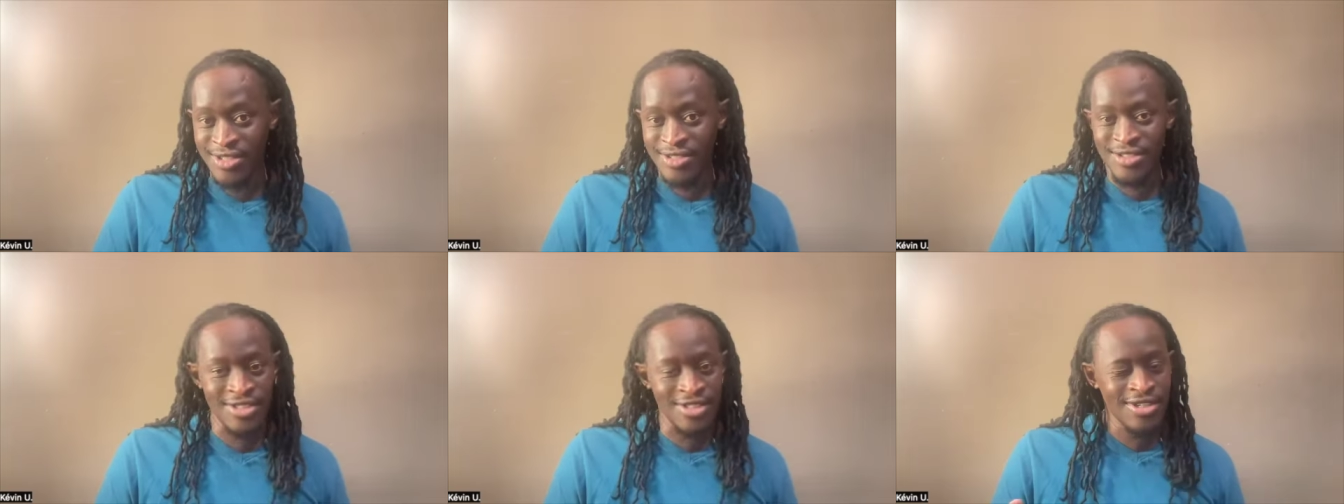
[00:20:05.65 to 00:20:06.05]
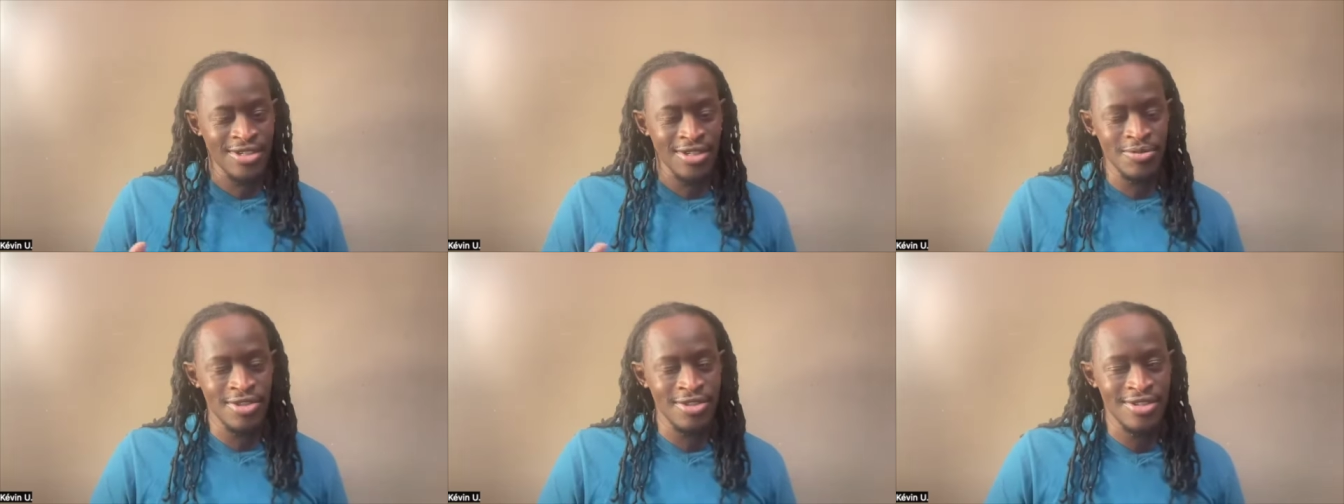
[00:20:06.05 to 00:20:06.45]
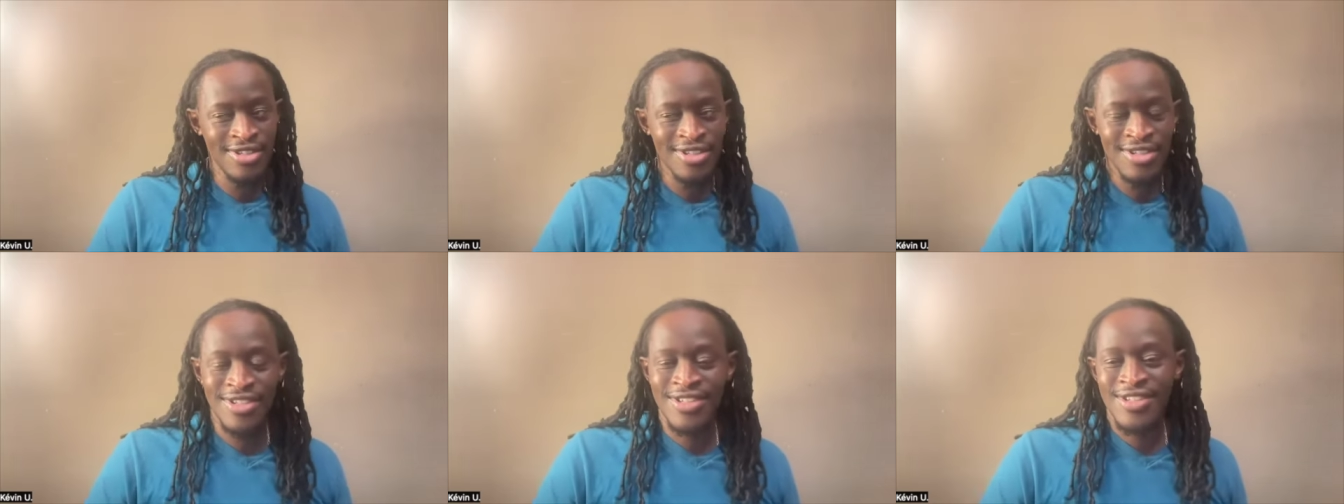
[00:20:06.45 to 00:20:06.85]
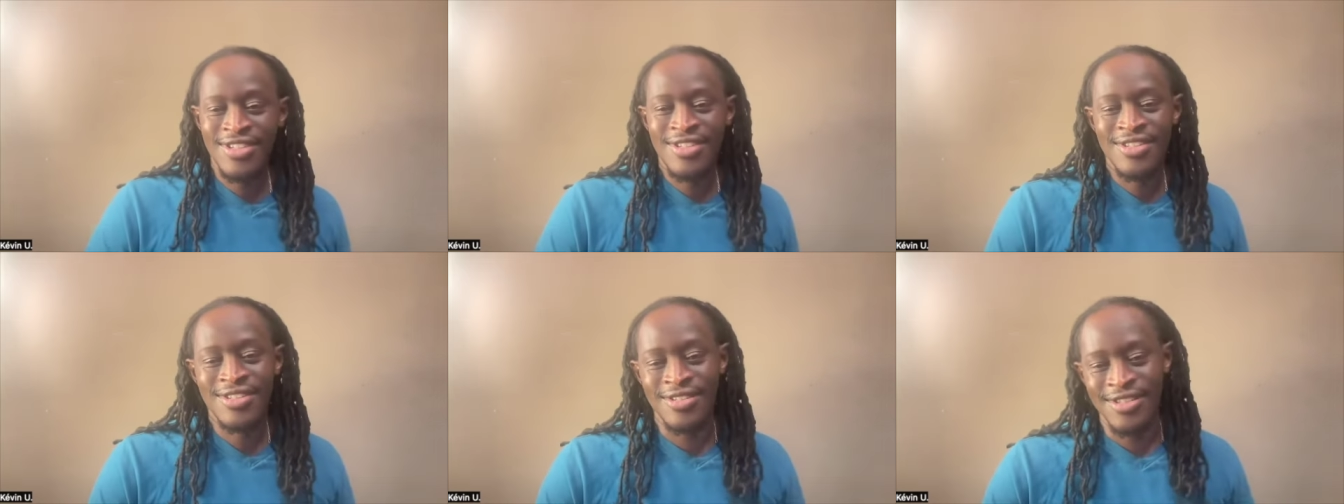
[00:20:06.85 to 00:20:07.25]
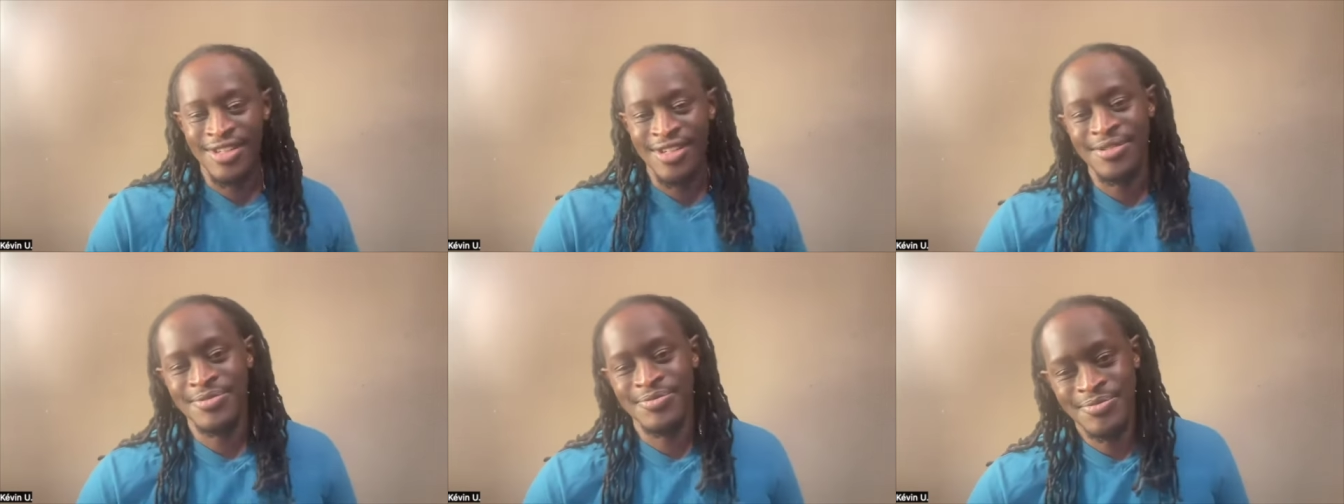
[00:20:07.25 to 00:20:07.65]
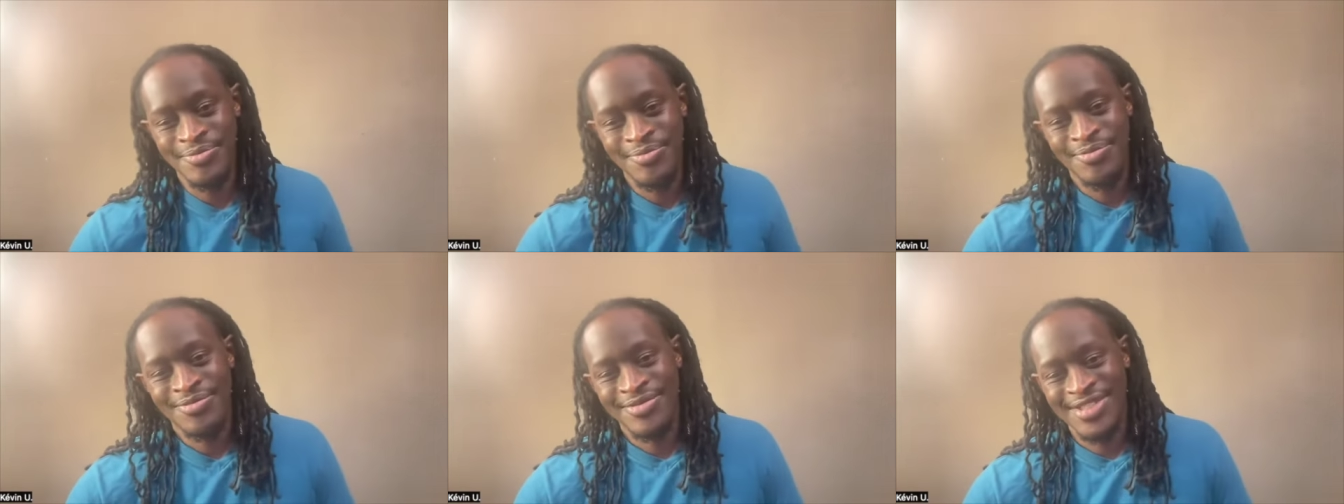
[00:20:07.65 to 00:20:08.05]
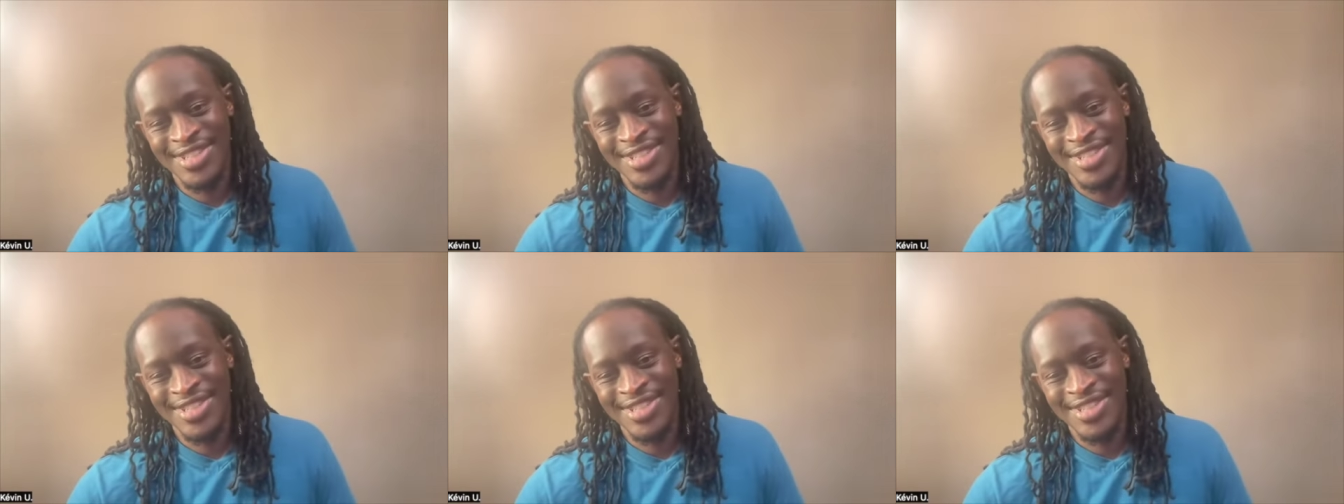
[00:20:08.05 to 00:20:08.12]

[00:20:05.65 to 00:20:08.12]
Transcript: you know I mean? So yeah.